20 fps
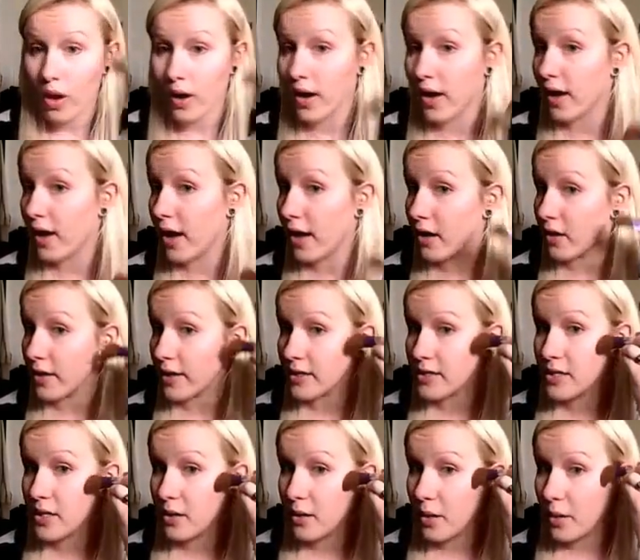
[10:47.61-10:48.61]
And I kind of
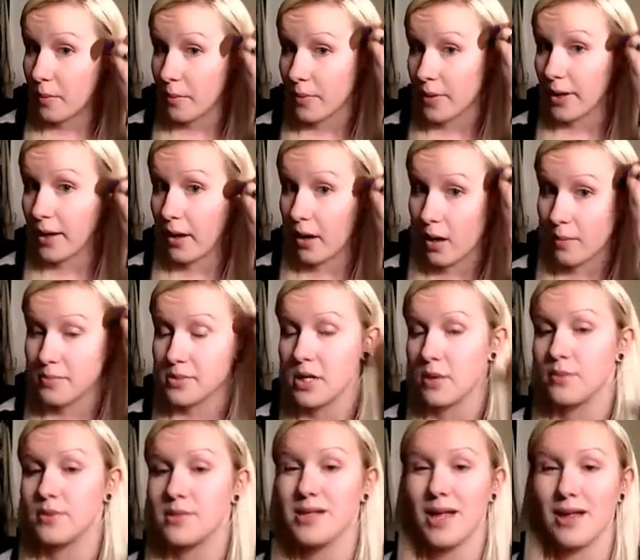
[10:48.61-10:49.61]
like to bring it up
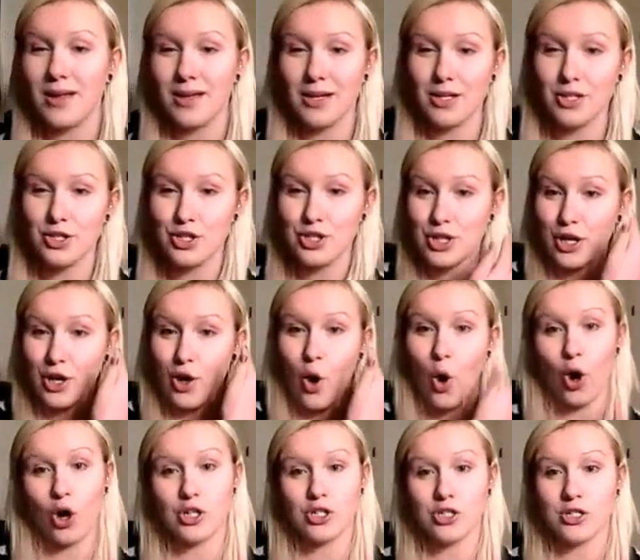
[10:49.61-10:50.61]
so it's not like it's just like a
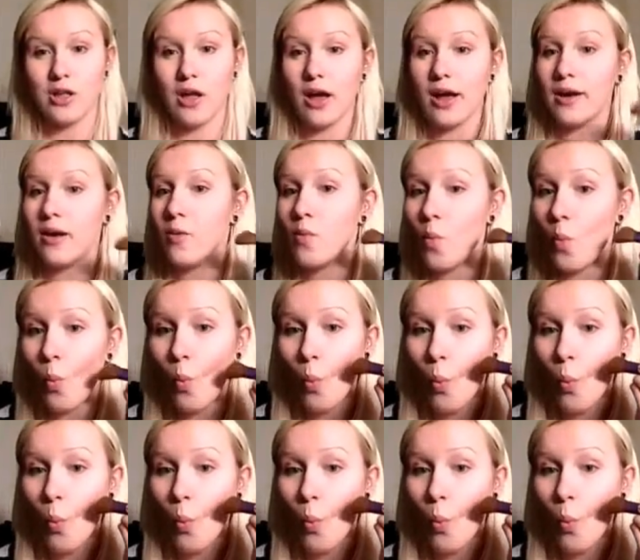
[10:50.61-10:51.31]
harsh line.